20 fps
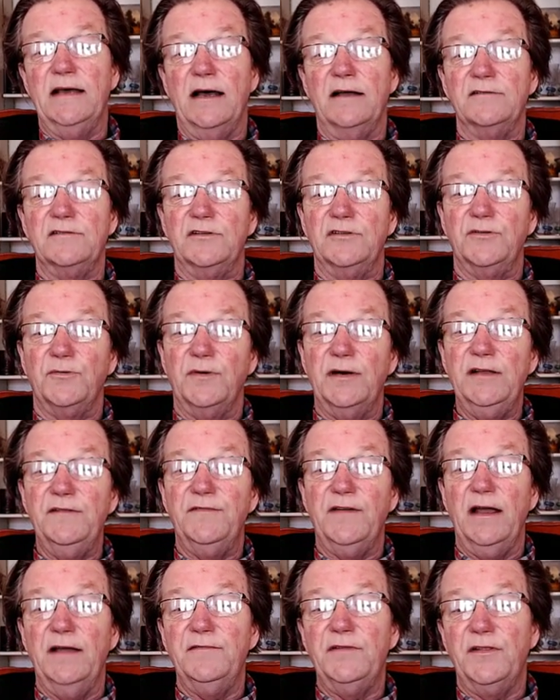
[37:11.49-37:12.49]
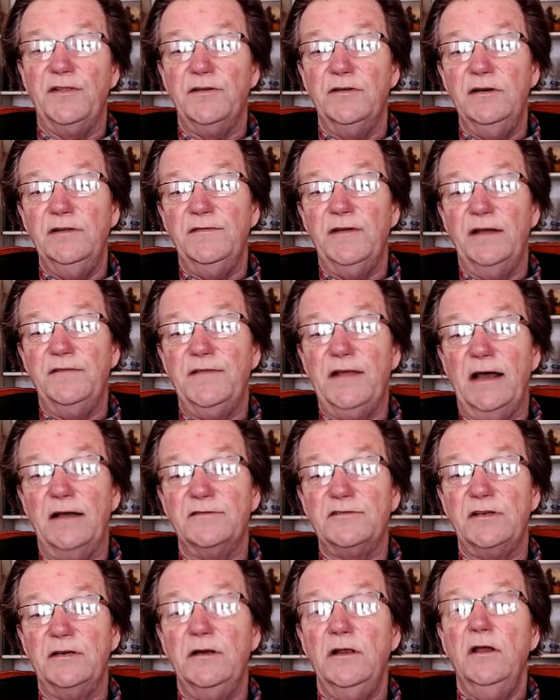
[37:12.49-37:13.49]
$25,000 to
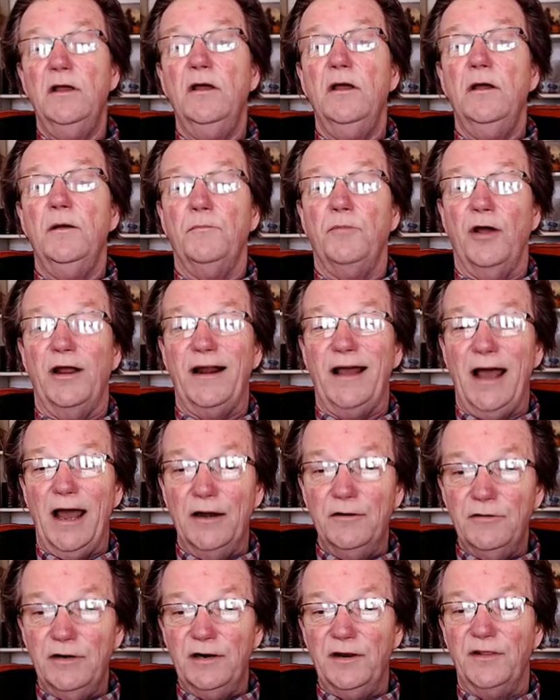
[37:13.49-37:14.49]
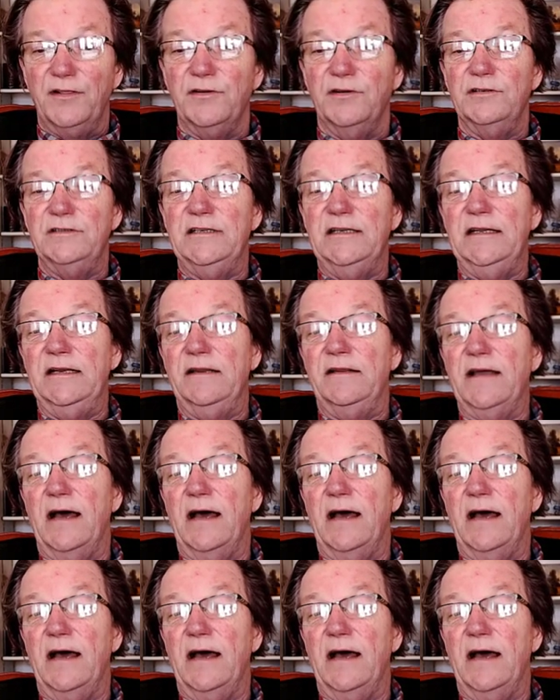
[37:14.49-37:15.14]
$35,000 brought $113,000.